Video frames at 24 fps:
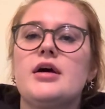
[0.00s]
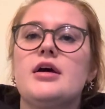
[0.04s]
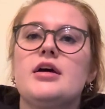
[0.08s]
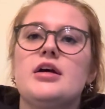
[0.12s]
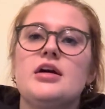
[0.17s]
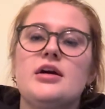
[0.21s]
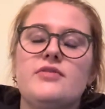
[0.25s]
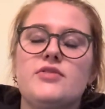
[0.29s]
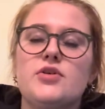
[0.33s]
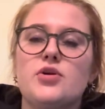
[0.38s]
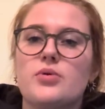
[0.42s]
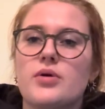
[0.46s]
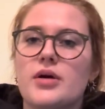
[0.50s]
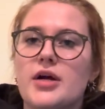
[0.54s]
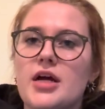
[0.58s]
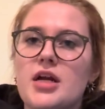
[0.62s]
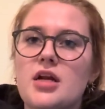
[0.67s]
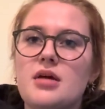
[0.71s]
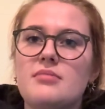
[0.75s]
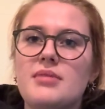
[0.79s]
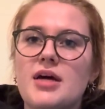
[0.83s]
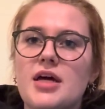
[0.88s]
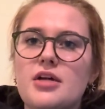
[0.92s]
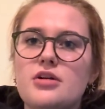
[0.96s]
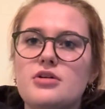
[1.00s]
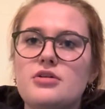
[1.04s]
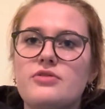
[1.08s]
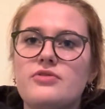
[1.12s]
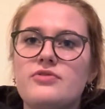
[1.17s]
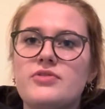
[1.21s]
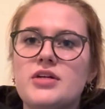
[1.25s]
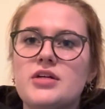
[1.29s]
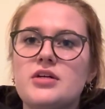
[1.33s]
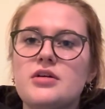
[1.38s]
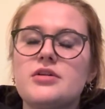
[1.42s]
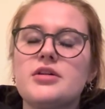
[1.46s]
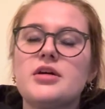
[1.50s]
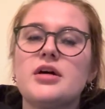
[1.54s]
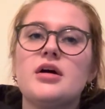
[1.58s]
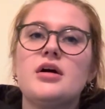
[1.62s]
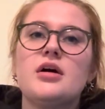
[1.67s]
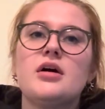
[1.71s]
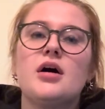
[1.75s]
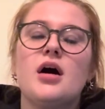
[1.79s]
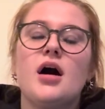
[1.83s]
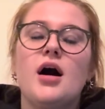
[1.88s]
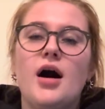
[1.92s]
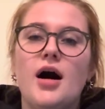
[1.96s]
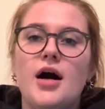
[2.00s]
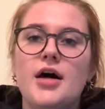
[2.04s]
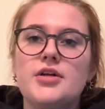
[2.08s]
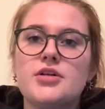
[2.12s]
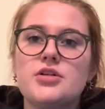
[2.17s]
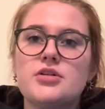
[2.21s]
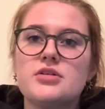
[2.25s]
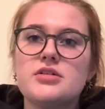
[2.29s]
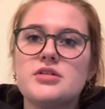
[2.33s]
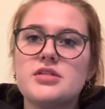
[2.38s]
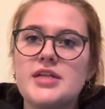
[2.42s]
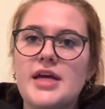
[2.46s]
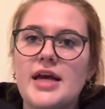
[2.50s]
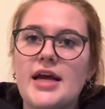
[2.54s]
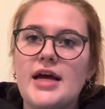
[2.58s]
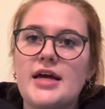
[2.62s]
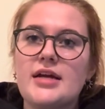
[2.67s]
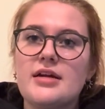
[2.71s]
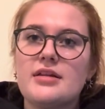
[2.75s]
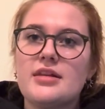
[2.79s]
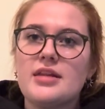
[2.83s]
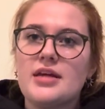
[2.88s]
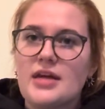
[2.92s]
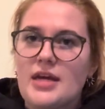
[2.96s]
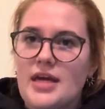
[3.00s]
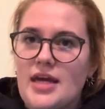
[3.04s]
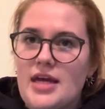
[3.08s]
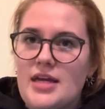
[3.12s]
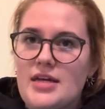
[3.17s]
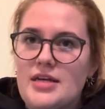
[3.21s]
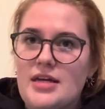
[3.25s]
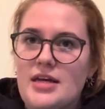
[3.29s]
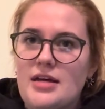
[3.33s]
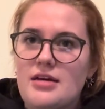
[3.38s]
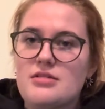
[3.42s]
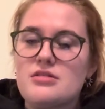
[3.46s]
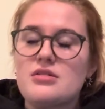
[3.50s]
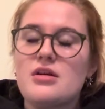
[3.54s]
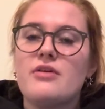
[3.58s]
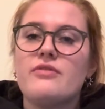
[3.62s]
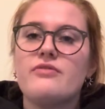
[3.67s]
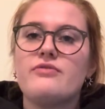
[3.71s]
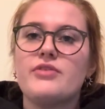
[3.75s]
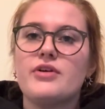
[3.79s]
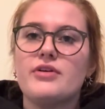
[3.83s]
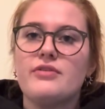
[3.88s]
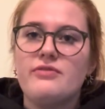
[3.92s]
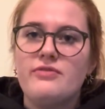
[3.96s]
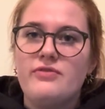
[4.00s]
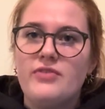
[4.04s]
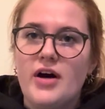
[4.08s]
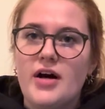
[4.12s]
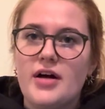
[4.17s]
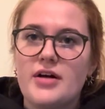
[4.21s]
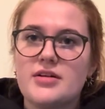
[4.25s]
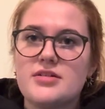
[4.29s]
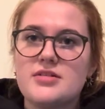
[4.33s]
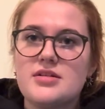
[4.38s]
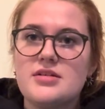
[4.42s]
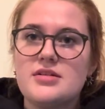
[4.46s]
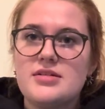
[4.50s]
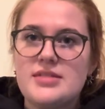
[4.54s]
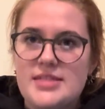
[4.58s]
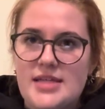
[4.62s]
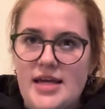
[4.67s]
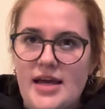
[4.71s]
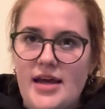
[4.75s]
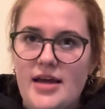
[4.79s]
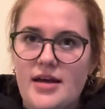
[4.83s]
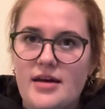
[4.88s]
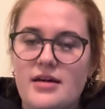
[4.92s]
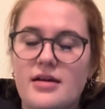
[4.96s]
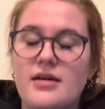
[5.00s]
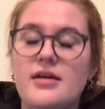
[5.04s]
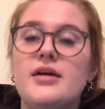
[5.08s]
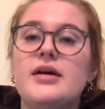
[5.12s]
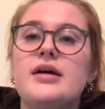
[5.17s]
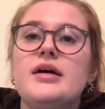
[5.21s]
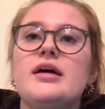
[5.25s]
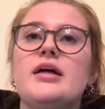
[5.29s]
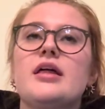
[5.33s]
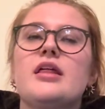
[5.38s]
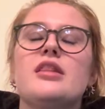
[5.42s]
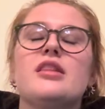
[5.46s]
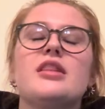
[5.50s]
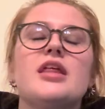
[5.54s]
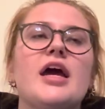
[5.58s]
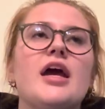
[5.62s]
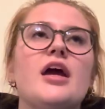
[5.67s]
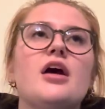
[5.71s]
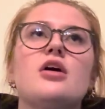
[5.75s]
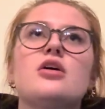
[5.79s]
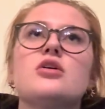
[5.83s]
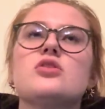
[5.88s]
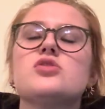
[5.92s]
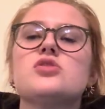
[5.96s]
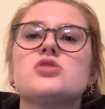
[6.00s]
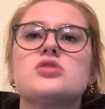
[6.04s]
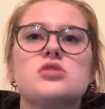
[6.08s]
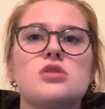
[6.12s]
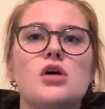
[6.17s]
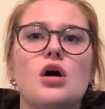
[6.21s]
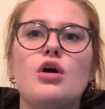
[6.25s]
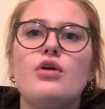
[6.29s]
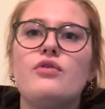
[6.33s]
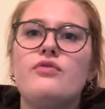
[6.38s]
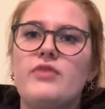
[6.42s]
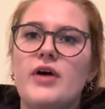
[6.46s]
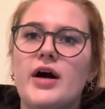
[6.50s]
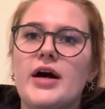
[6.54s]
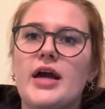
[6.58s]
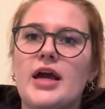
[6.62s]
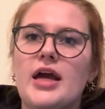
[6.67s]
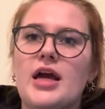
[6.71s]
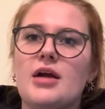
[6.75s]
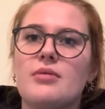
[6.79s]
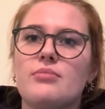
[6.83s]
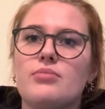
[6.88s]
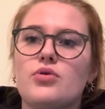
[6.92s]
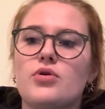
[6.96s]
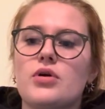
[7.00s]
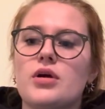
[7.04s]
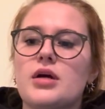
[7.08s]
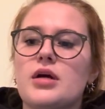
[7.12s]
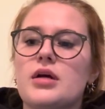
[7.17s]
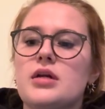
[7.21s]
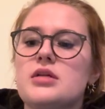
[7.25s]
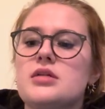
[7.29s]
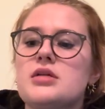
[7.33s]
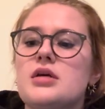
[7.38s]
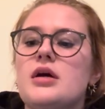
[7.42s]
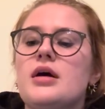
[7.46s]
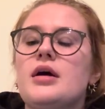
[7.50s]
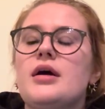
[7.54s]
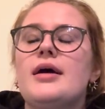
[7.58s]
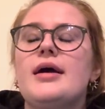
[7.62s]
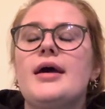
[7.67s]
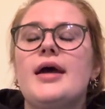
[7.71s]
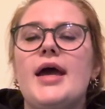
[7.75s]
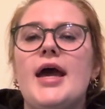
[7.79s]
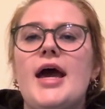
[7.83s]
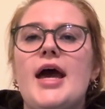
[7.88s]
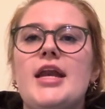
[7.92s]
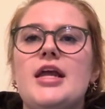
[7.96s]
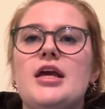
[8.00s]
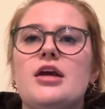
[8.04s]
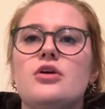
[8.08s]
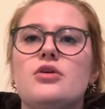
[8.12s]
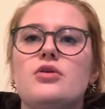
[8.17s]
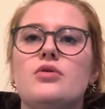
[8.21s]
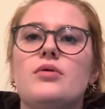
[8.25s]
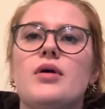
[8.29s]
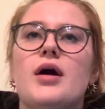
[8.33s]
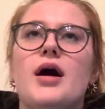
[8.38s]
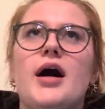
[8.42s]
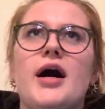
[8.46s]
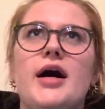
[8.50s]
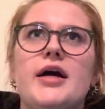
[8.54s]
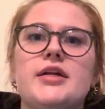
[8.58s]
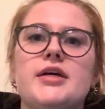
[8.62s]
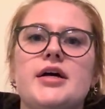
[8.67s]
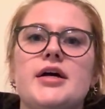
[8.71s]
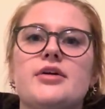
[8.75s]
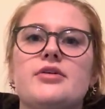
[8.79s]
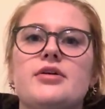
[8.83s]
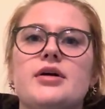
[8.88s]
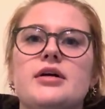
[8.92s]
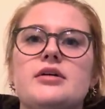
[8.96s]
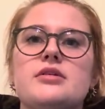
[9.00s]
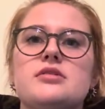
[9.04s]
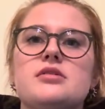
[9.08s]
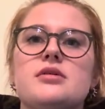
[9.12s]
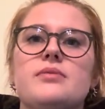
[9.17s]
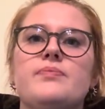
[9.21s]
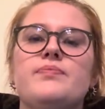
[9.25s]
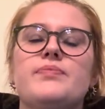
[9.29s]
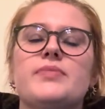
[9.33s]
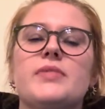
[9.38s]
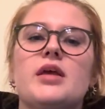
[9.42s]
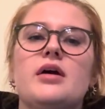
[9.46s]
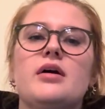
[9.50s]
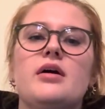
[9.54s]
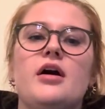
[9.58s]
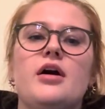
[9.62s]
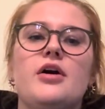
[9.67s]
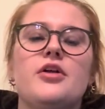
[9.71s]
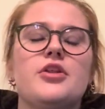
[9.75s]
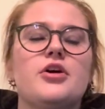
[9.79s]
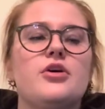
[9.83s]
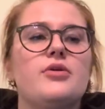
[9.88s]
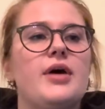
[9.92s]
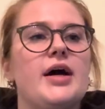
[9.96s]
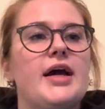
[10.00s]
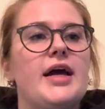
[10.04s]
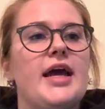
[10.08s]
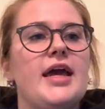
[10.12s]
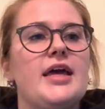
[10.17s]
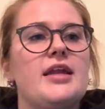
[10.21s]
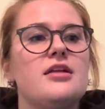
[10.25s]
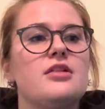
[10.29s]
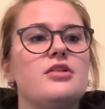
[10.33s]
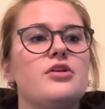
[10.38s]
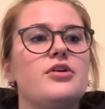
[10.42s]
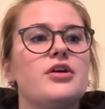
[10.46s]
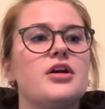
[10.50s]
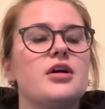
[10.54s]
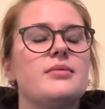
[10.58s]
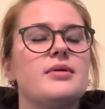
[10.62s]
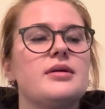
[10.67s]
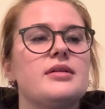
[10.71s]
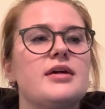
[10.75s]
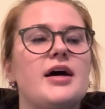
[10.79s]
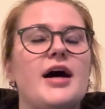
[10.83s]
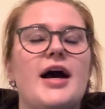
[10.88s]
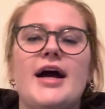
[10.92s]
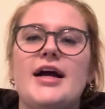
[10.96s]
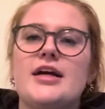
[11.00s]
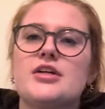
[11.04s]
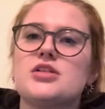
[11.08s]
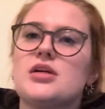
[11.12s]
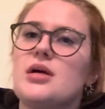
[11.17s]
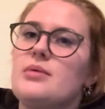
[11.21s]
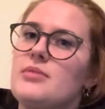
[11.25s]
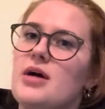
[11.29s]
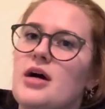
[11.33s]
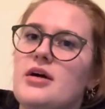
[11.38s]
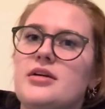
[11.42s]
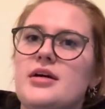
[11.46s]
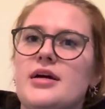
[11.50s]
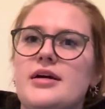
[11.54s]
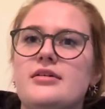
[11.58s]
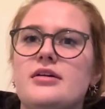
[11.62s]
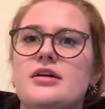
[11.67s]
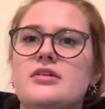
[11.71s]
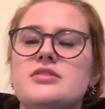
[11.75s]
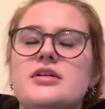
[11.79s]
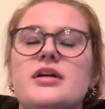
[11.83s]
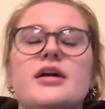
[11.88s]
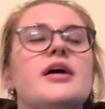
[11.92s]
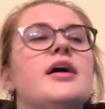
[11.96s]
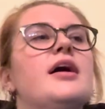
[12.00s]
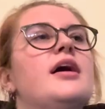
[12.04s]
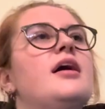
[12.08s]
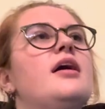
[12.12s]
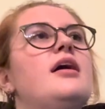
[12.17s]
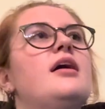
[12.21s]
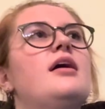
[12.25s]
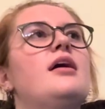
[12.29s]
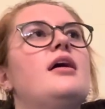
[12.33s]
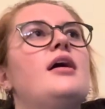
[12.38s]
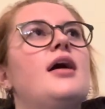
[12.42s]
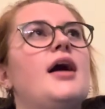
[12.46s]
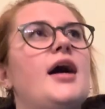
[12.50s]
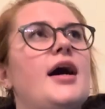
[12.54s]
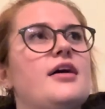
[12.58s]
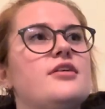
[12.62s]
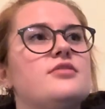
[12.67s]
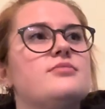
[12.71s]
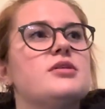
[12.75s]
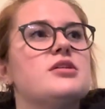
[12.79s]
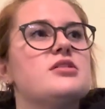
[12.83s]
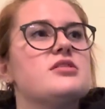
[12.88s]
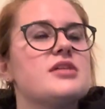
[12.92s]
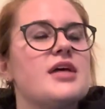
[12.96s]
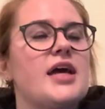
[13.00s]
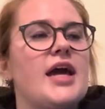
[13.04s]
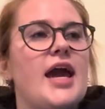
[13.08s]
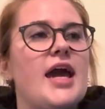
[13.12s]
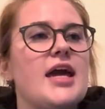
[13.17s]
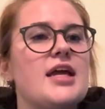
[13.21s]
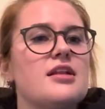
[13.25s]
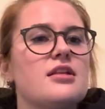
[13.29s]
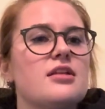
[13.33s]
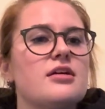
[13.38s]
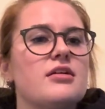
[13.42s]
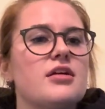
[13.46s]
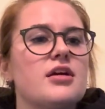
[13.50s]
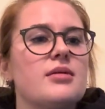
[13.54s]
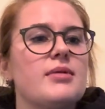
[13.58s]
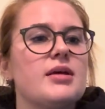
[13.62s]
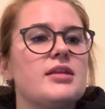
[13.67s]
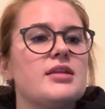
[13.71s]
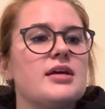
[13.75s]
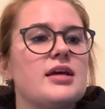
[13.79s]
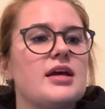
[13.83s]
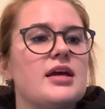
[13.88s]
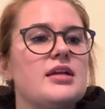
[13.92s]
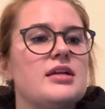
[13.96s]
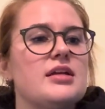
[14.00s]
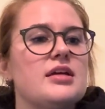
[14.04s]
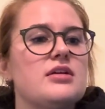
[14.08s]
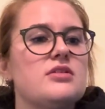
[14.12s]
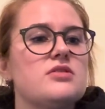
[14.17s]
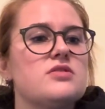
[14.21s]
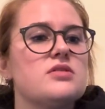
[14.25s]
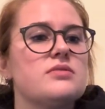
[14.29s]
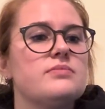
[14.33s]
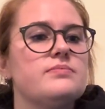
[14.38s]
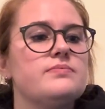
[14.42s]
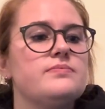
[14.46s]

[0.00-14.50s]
If you are in a medical field, understand the kidneys for fuck's sake. They are so fucking important. Anywho, I digress. Although I hated learning about, I actually am not digressing. As much as I hated learning about the kidneys,